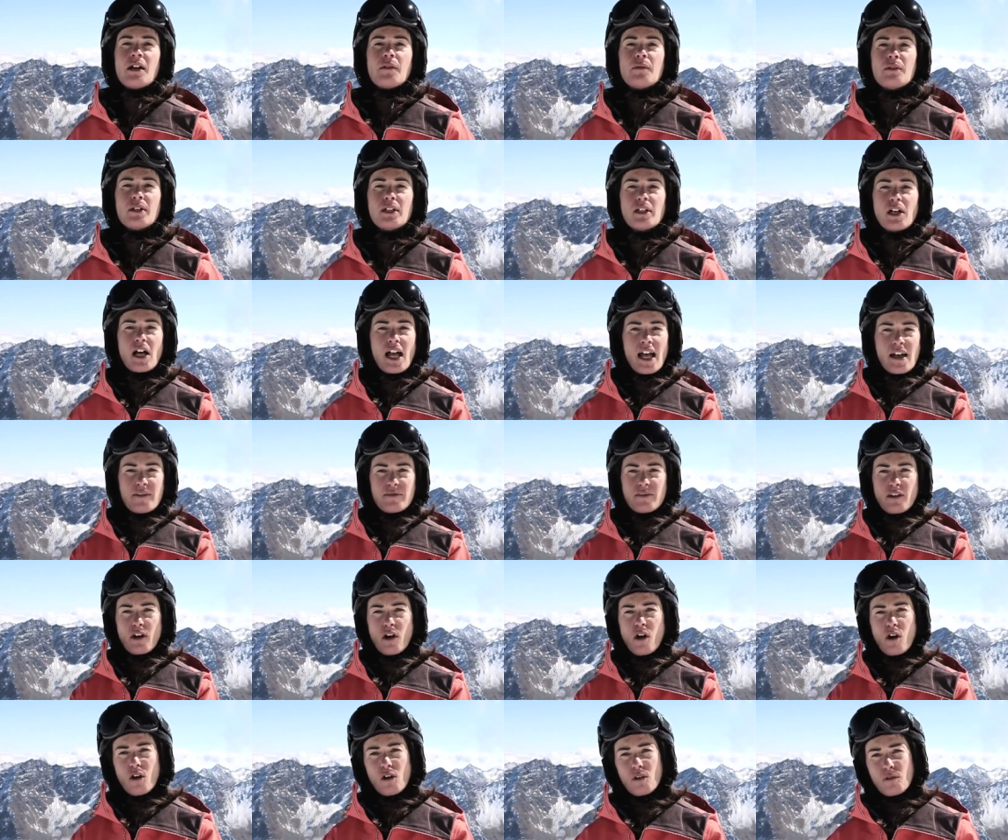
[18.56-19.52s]
We'll have
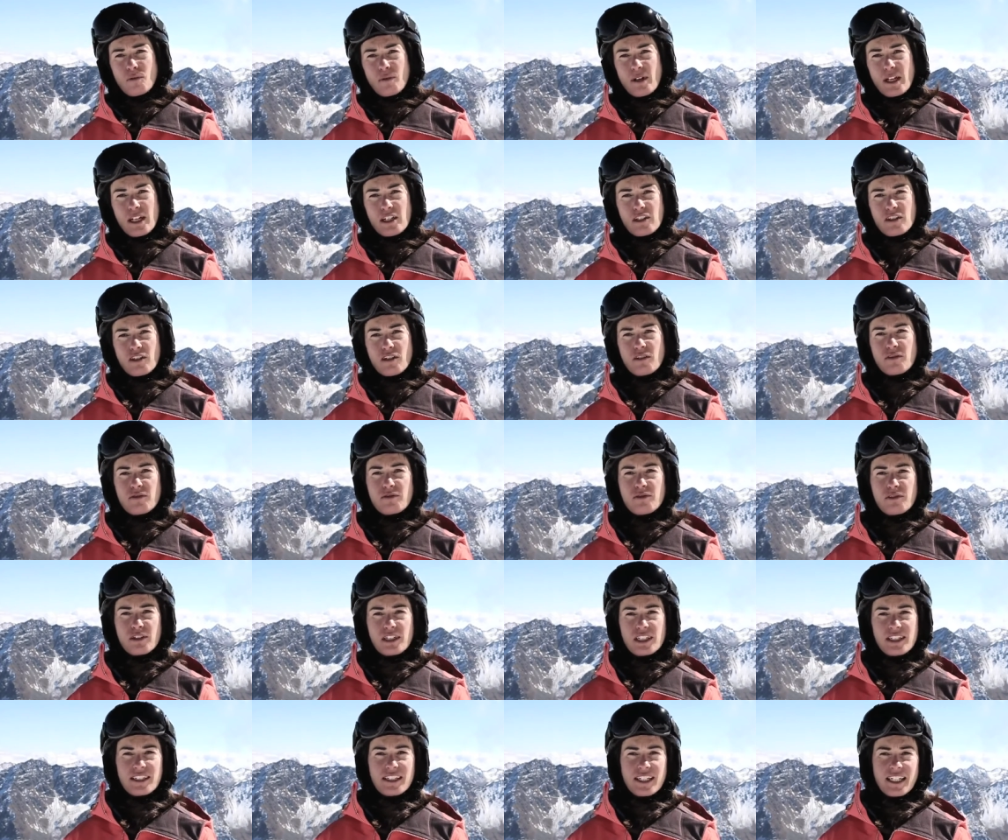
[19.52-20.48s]
a whole range of
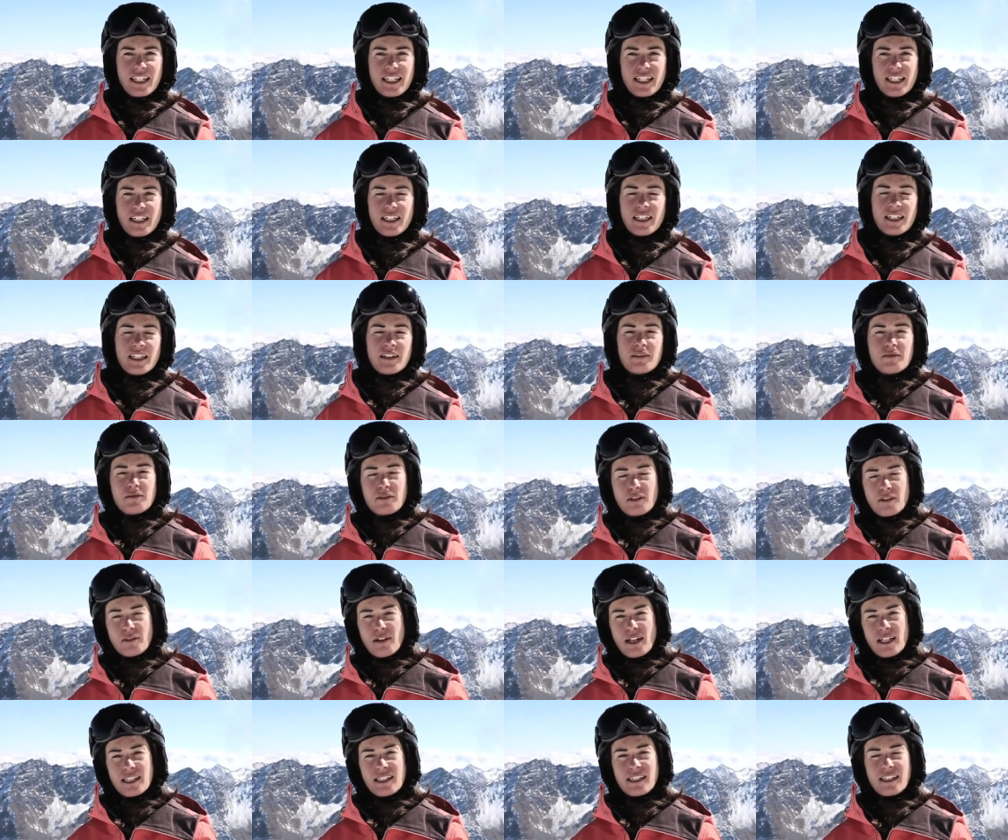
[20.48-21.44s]
free ski, free
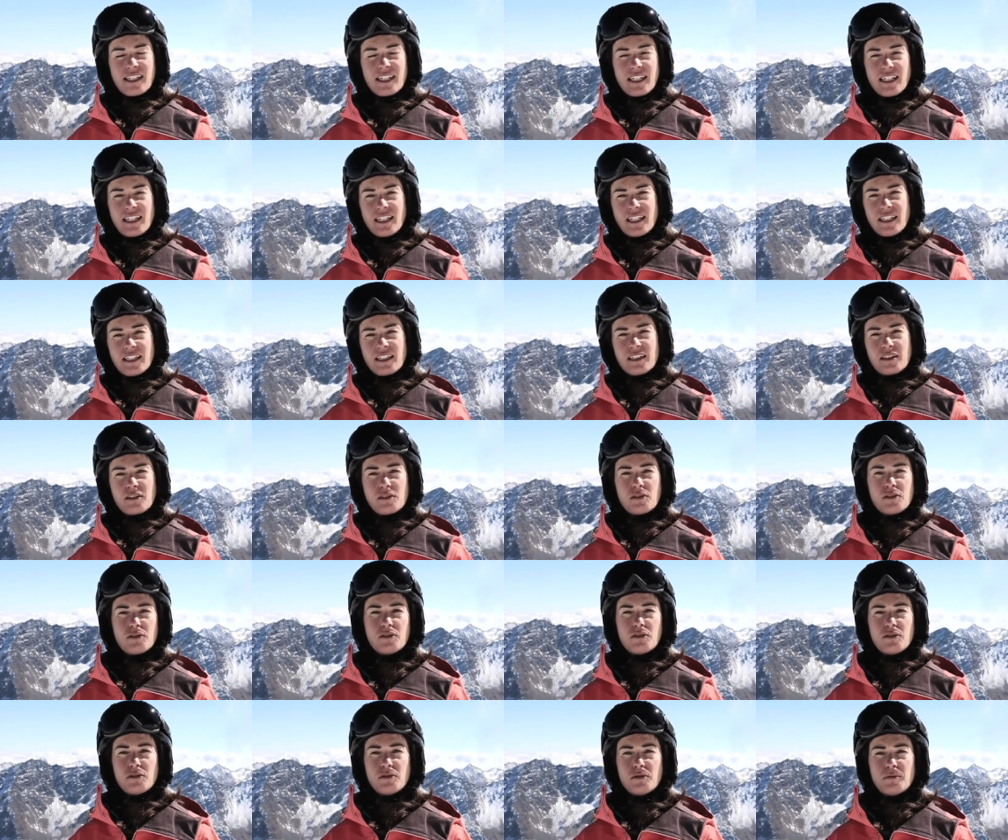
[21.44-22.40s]
ride ski
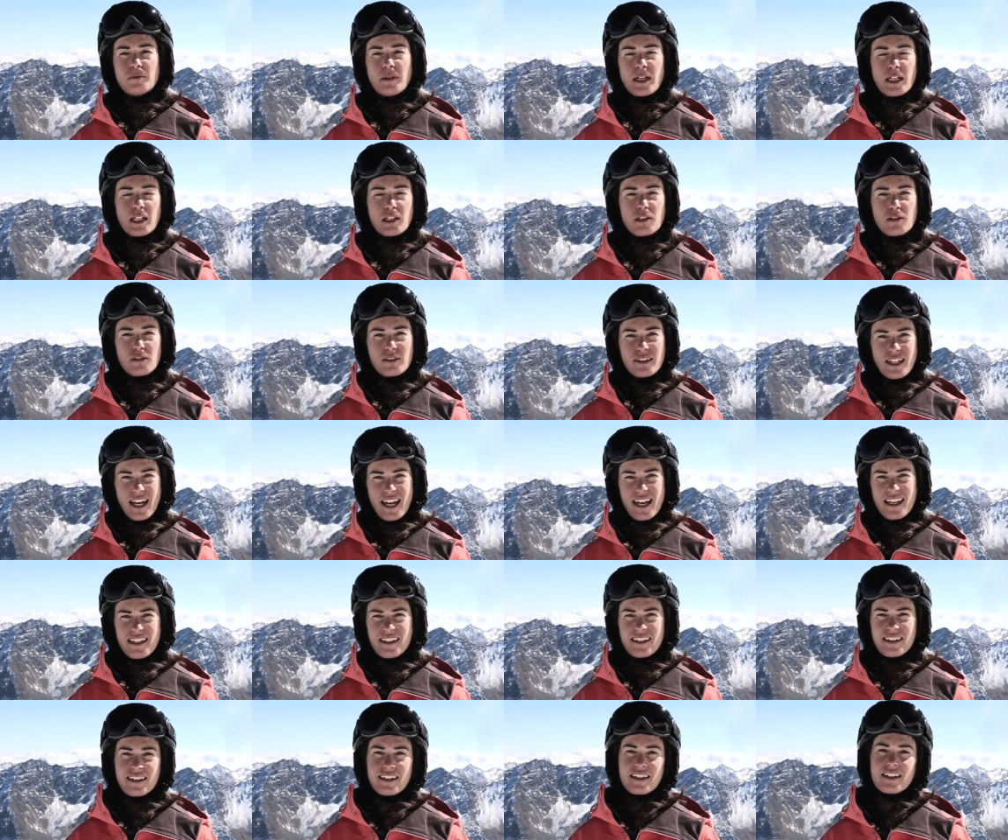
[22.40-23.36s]
to make you
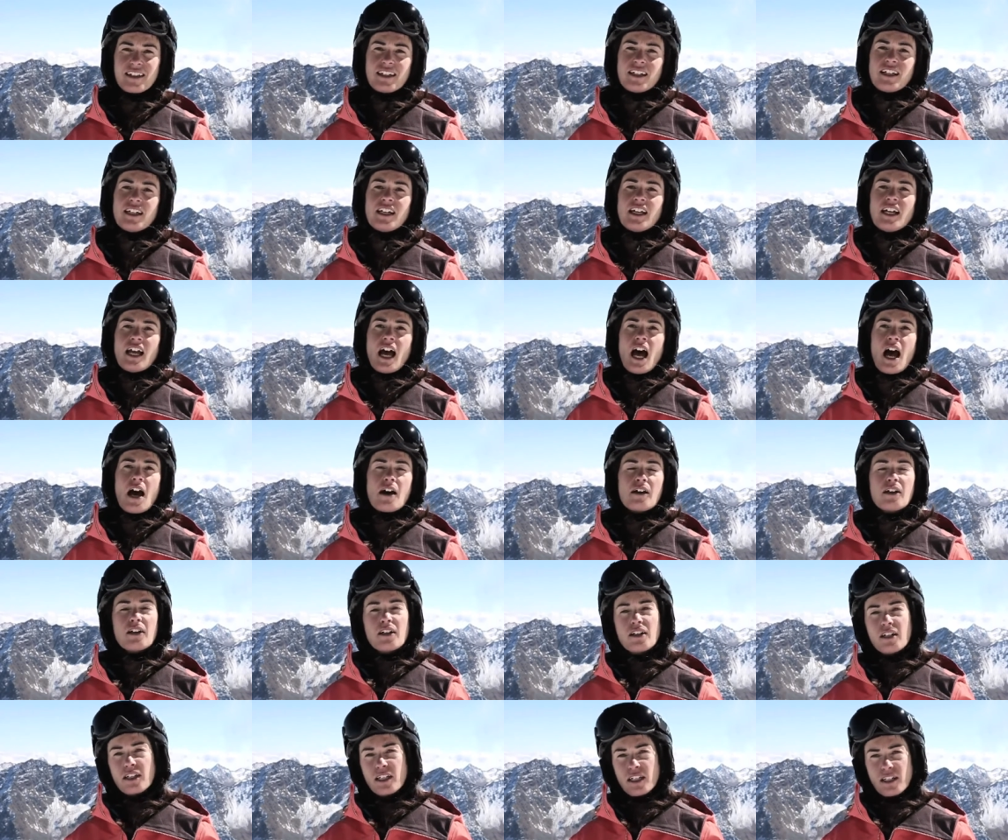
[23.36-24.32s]
test. I'm
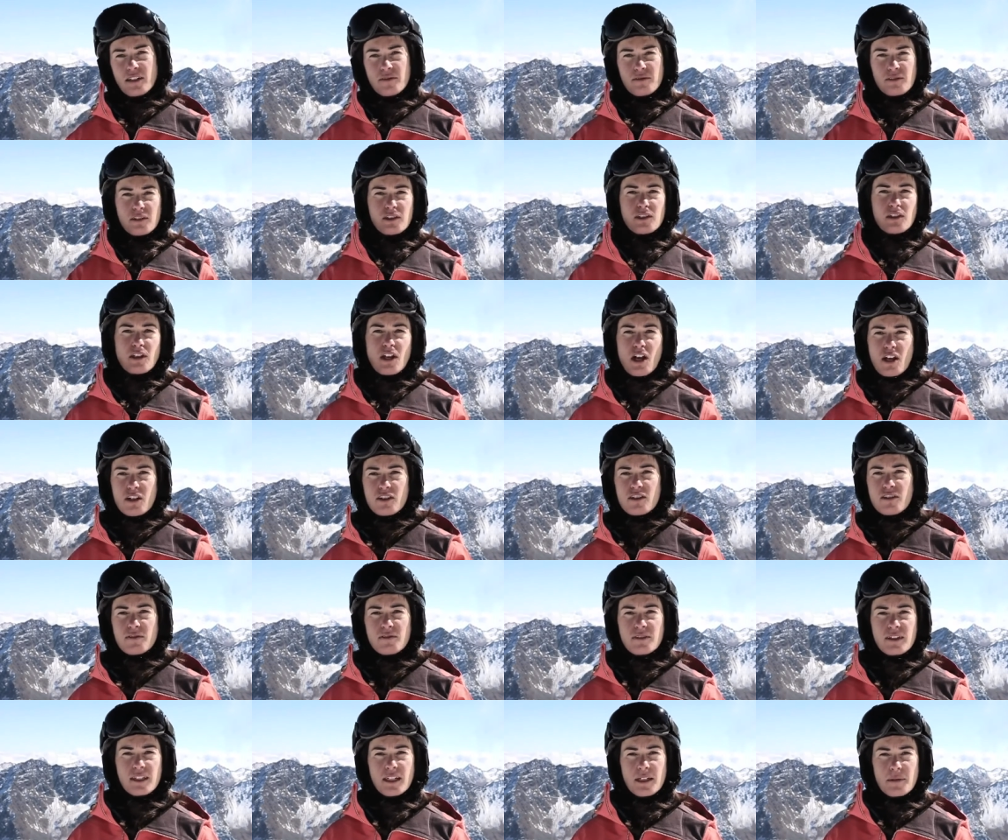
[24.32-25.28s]
going to give you lots
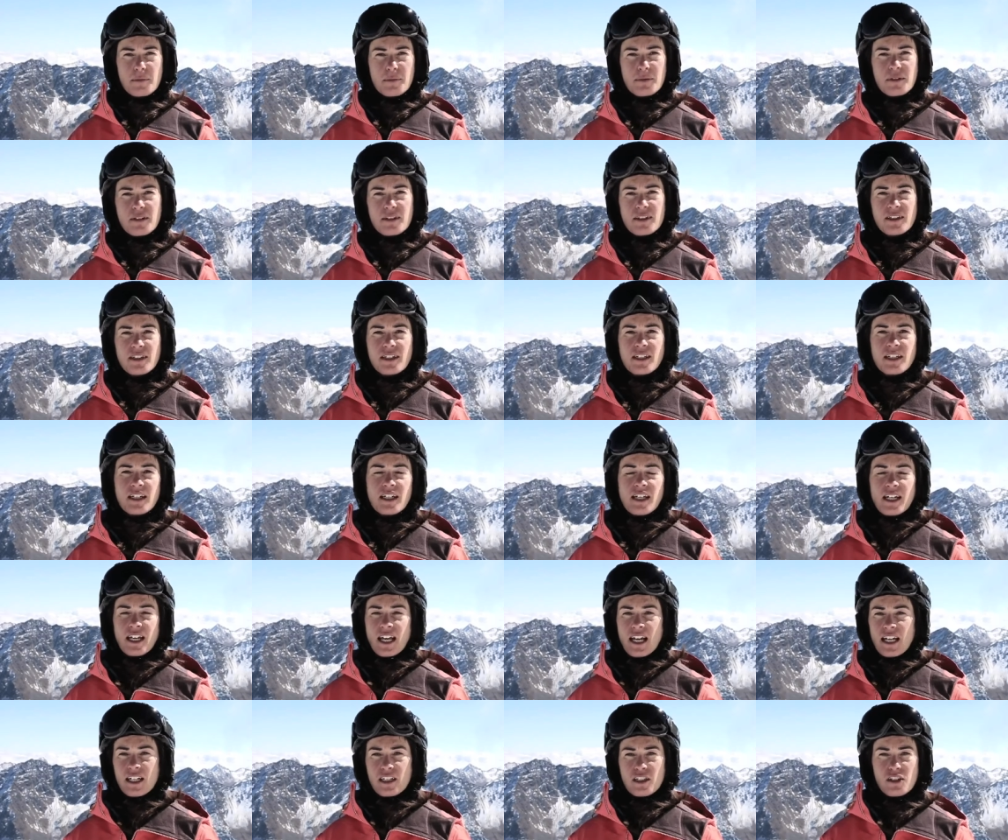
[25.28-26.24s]
of tips
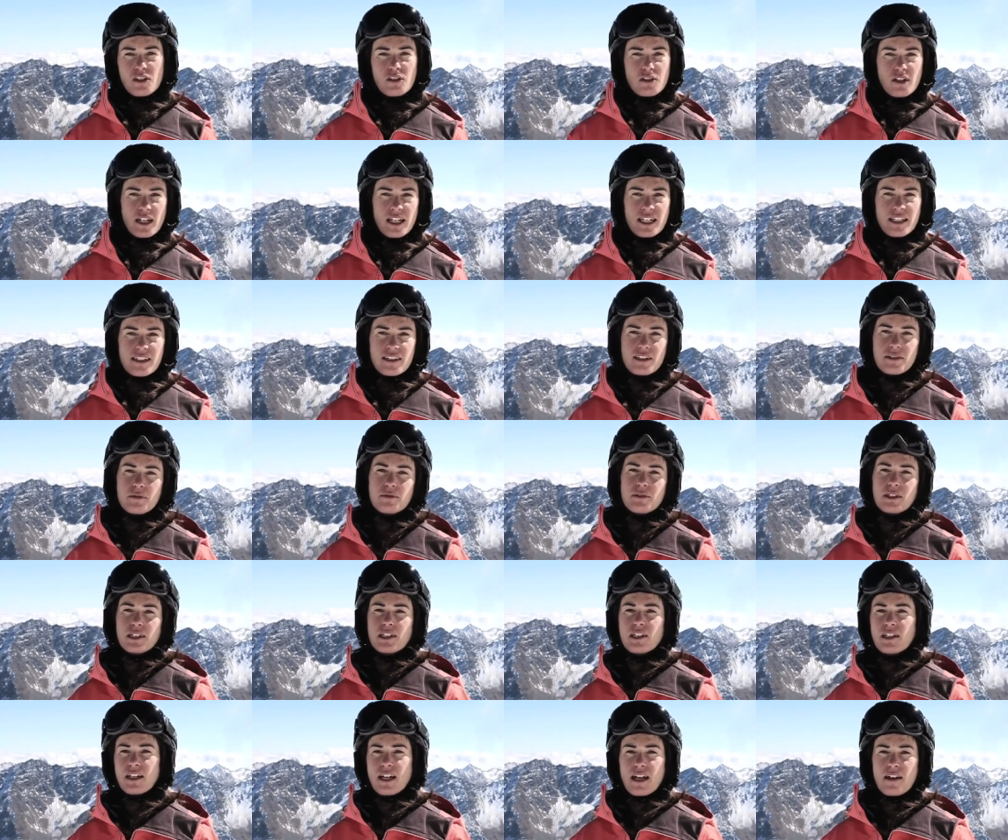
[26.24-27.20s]
and tricks.
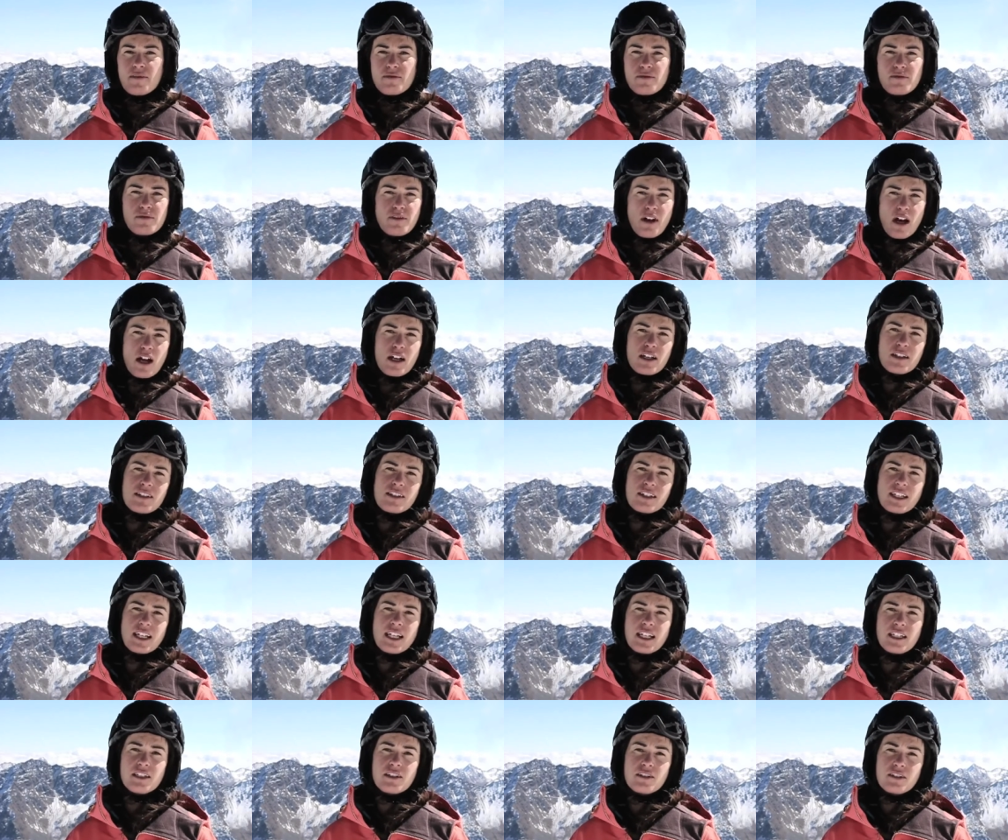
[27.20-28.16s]
We're going to have fun
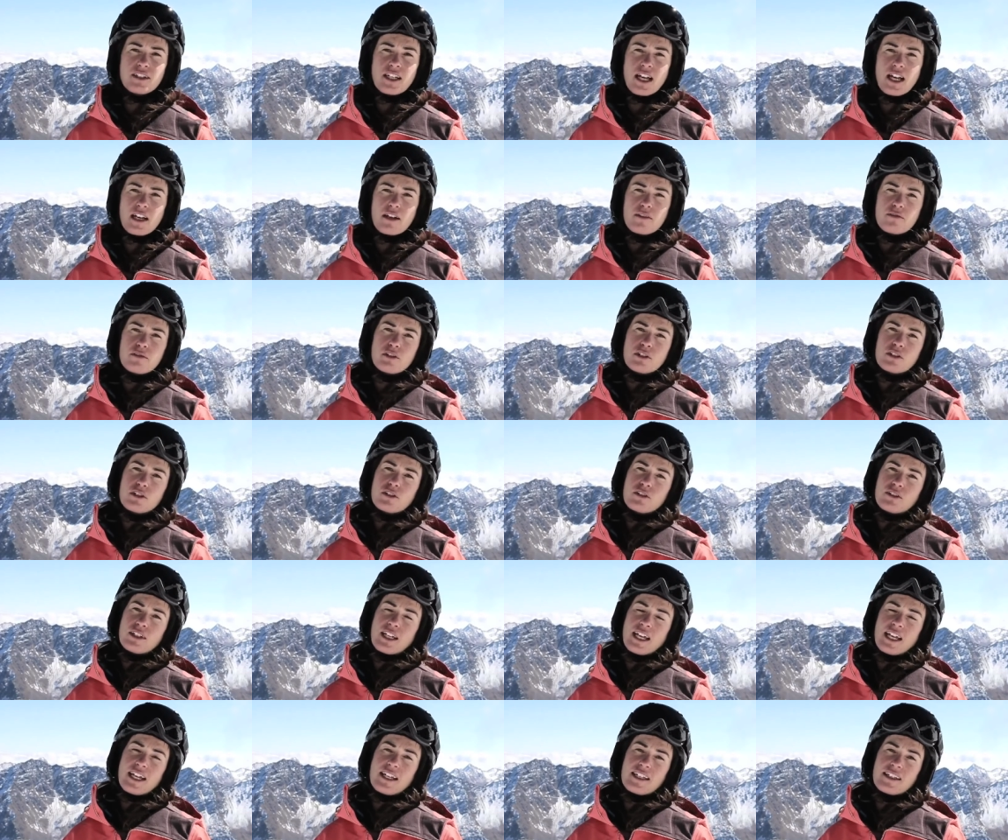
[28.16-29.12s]
skiing together for 2
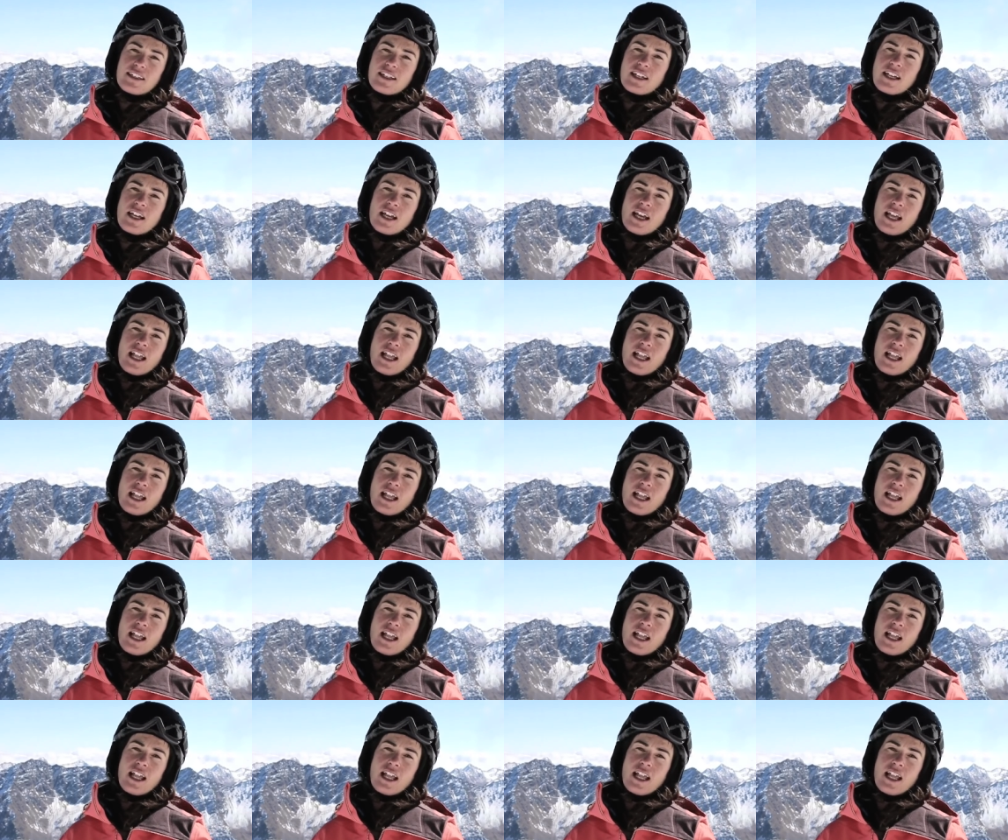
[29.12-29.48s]
days.